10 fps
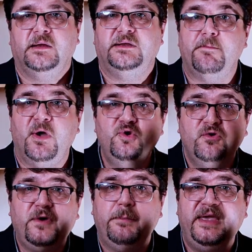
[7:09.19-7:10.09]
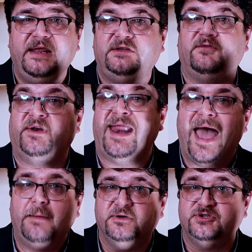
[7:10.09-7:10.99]
The maneuverability of an
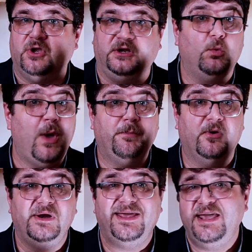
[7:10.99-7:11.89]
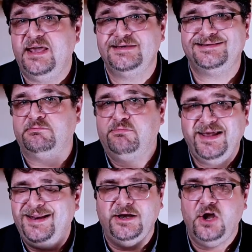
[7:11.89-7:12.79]
hypersonic weapon is
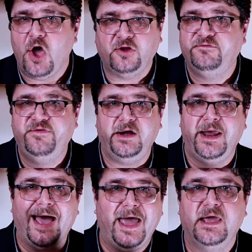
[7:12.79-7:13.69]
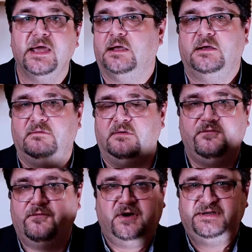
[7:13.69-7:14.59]
really not very high,
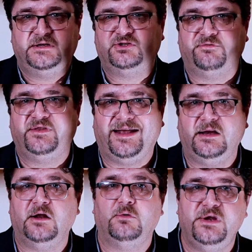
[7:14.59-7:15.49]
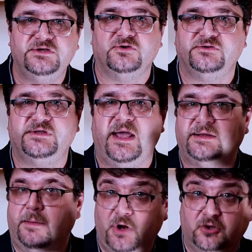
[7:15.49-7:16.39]
for a series of technical reasons
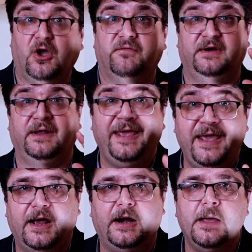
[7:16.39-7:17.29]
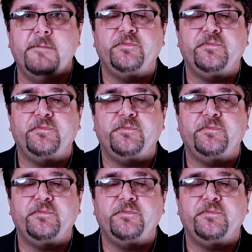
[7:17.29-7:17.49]
that I'm not covering here.